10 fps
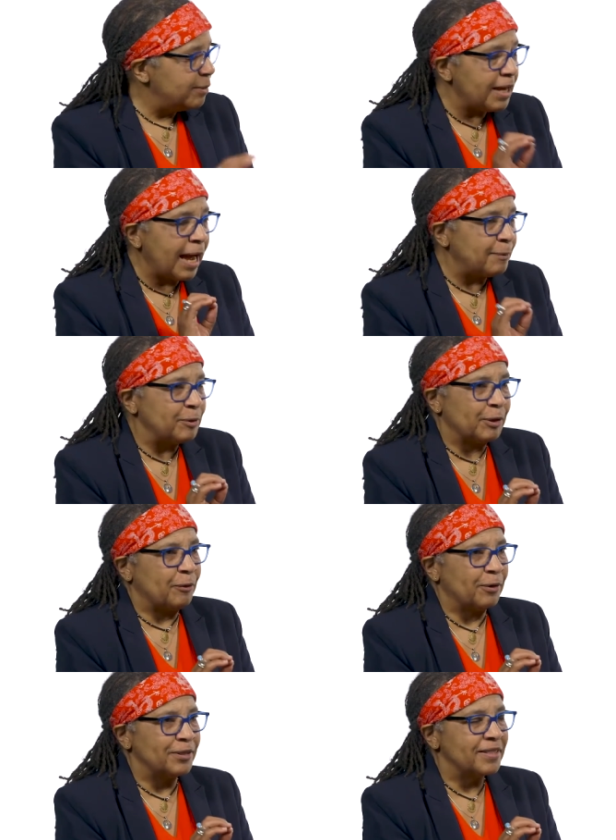It was absolutely
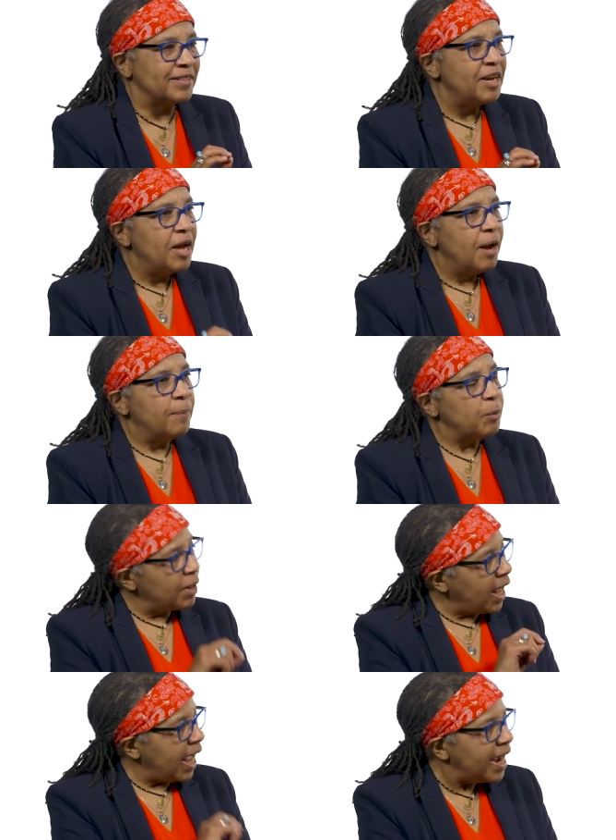gorgeous. But
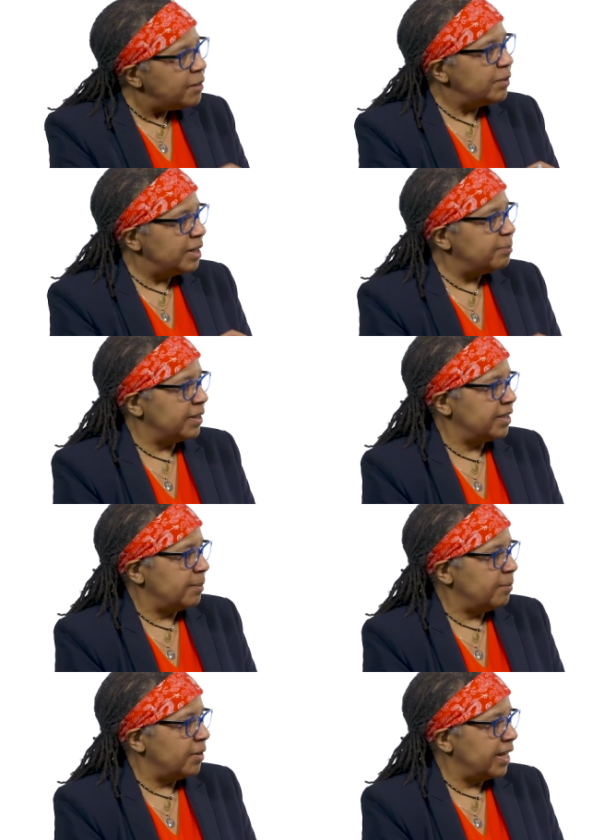what I really picked
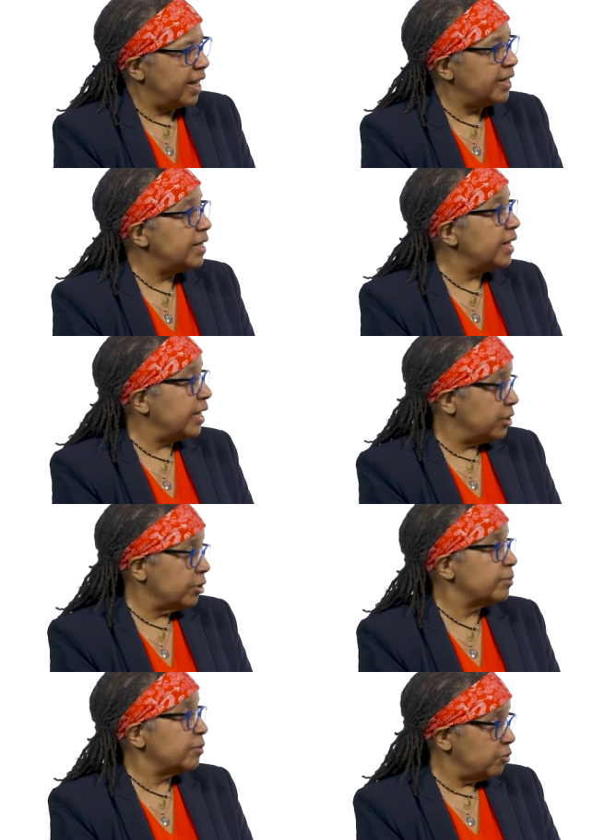up on that in
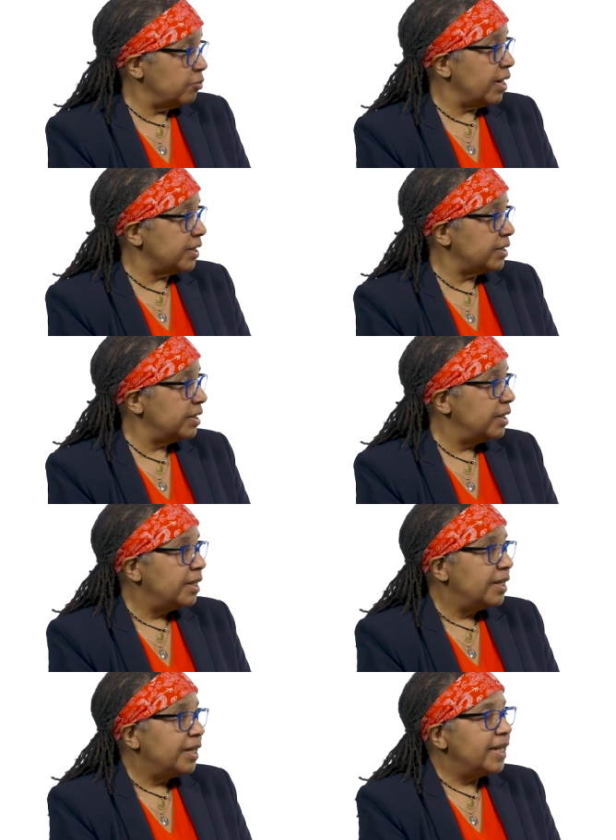terms of trust
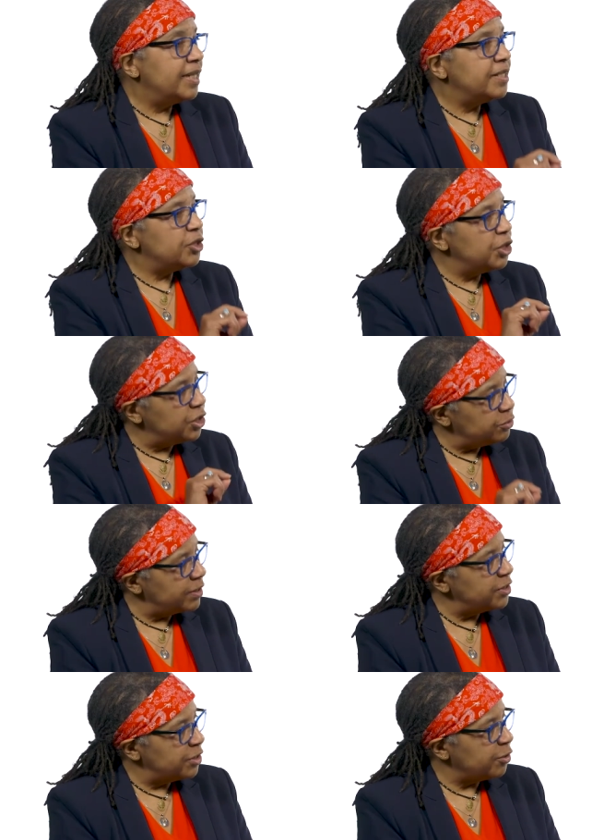is that she
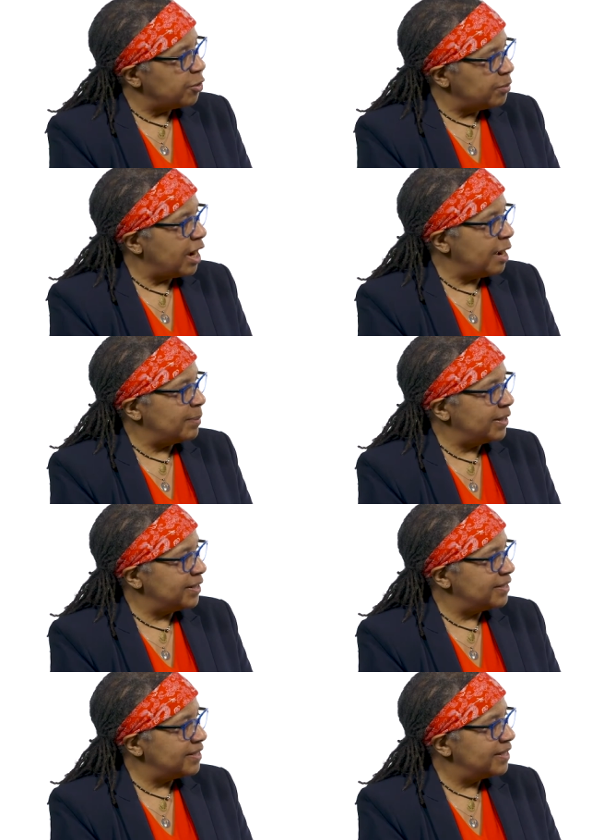trusted her own
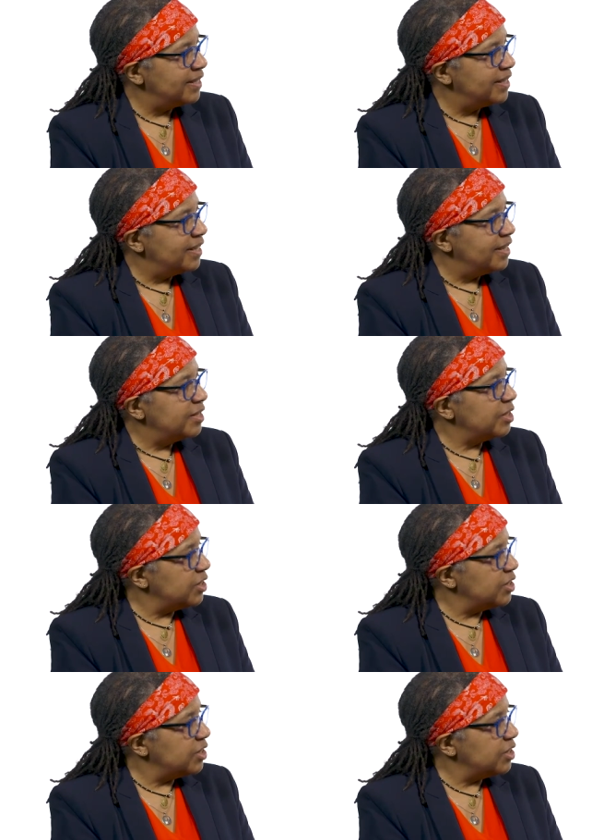competence. The